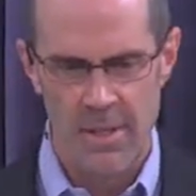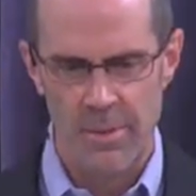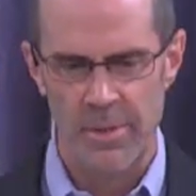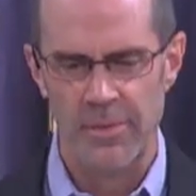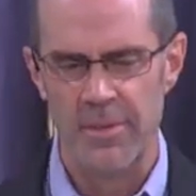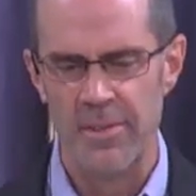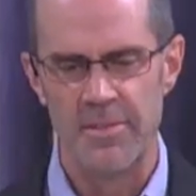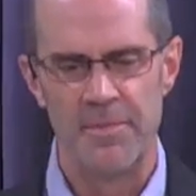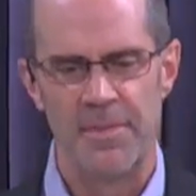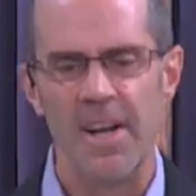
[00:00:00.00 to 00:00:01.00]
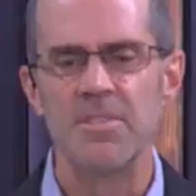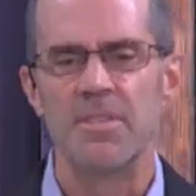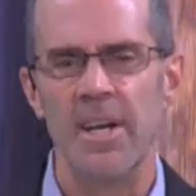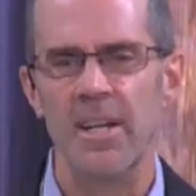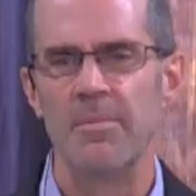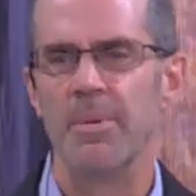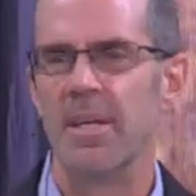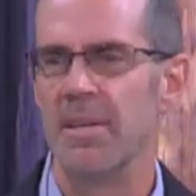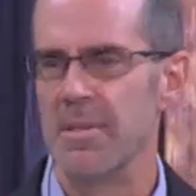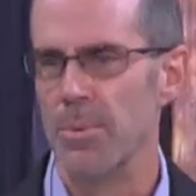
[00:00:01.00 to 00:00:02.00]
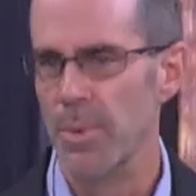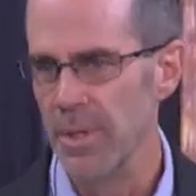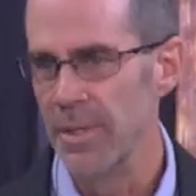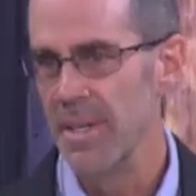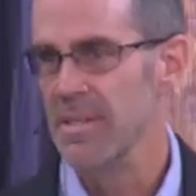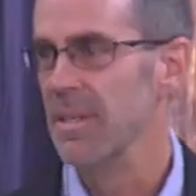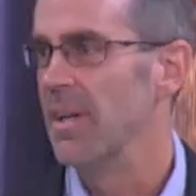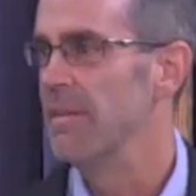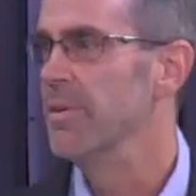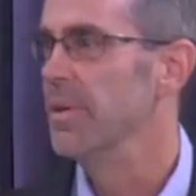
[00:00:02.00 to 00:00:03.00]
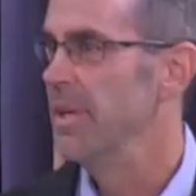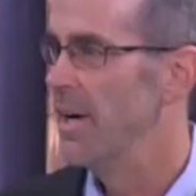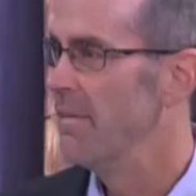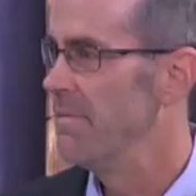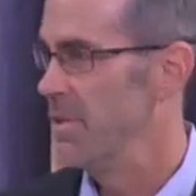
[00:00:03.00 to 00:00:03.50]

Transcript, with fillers: with just frustrated because the world doesn't love you enough,